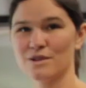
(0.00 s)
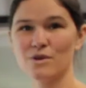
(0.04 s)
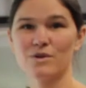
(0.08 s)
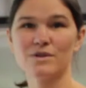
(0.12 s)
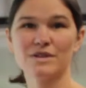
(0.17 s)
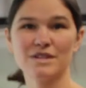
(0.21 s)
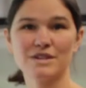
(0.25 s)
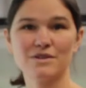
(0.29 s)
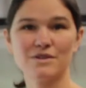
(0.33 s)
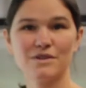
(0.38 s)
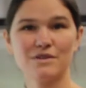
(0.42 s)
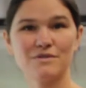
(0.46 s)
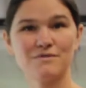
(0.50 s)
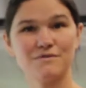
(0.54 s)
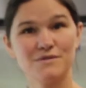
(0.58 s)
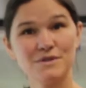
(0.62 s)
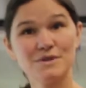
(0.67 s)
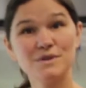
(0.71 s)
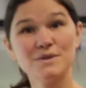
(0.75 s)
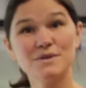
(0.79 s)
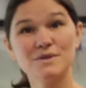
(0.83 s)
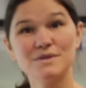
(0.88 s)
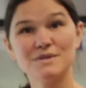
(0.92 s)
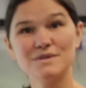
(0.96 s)
locally grown
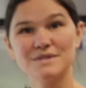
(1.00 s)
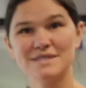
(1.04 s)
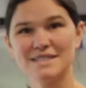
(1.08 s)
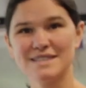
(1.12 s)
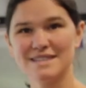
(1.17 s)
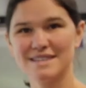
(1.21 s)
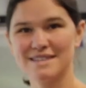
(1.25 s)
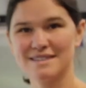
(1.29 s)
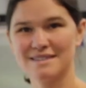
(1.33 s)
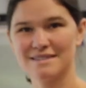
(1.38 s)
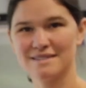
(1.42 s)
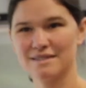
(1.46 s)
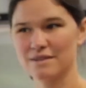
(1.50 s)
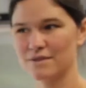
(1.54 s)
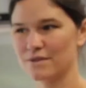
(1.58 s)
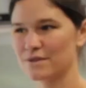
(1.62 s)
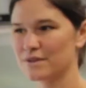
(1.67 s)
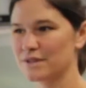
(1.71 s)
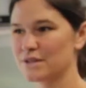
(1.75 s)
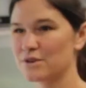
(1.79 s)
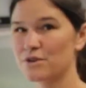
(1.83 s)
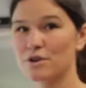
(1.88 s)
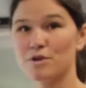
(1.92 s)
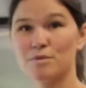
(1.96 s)
foods and
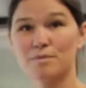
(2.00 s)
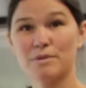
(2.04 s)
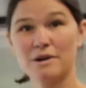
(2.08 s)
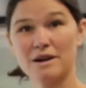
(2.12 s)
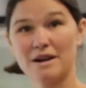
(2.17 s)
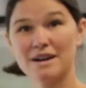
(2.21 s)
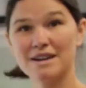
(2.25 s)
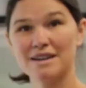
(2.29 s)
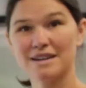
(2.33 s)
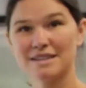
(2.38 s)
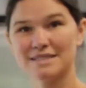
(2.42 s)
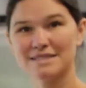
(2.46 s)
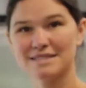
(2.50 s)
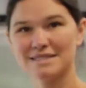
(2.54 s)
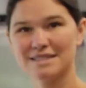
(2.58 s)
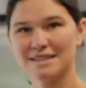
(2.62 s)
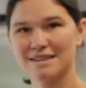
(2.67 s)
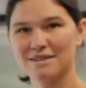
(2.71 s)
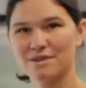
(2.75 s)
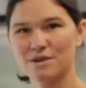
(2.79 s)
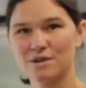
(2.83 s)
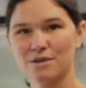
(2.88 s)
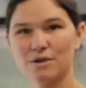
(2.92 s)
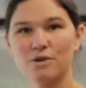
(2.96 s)
locally grown products
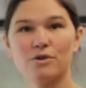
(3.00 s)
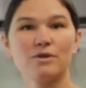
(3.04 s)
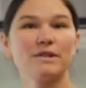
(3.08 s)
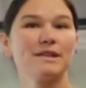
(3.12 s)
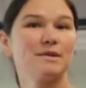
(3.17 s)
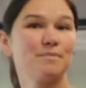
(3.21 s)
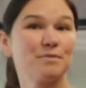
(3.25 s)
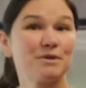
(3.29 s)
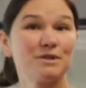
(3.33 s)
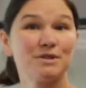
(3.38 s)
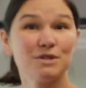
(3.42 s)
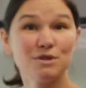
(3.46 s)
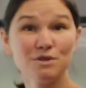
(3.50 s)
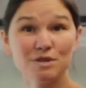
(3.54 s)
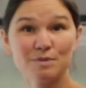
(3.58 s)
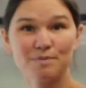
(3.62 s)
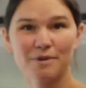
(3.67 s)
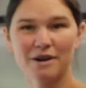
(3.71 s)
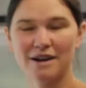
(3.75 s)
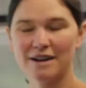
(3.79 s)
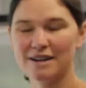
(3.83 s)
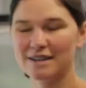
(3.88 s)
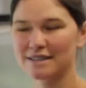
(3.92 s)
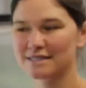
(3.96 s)
or locally produced
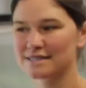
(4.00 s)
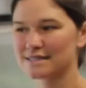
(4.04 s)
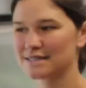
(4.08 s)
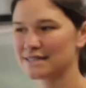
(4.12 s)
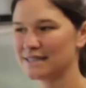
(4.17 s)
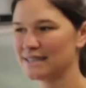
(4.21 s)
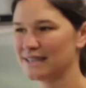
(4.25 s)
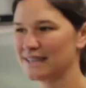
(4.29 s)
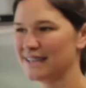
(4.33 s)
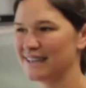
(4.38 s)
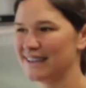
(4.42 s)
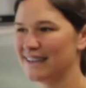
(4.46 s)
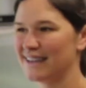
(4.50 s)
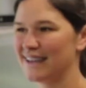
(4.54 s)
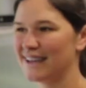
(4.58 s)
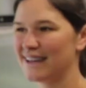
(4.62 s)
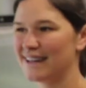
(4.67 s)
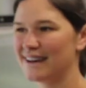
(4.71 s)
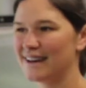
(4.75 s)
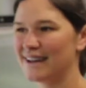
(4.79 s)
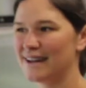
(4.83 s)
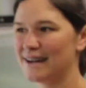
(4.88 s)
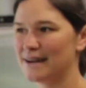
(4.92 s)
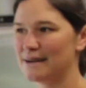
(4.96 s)
products.
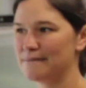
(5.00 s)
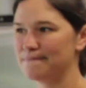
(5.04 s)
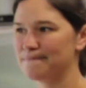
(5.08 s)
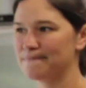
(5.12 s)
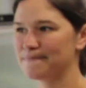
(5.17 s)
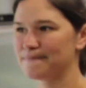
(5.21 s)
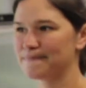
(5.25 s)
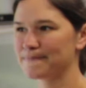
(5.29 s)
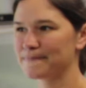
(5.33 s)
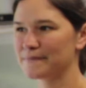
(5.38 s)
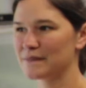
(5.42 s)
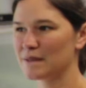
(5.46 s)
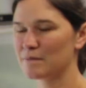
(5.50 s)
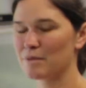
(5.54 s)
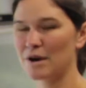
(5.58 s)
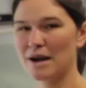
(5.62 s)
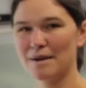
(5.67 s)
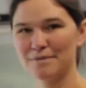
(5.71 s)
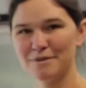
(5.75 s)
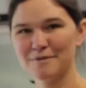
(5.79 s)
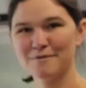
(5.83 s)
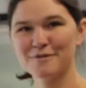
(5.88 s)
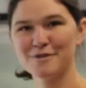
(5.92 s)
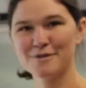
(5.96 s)
And the
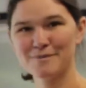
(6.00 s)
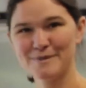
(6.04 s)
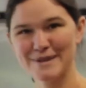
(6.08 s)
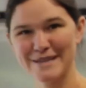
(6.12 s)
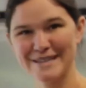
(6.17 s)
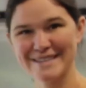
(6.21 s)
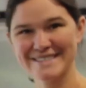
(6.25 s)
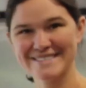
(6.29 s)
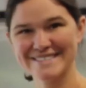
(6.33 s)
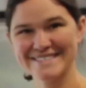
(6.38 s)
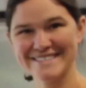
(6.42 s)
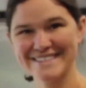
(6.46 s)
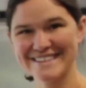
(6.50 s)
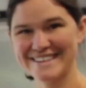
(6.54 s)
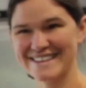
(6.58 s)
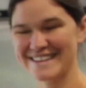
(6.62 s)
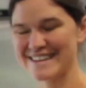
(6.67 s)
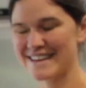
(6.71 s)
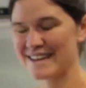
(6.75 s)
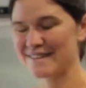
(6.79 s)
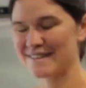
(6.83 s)
problem for me is that I could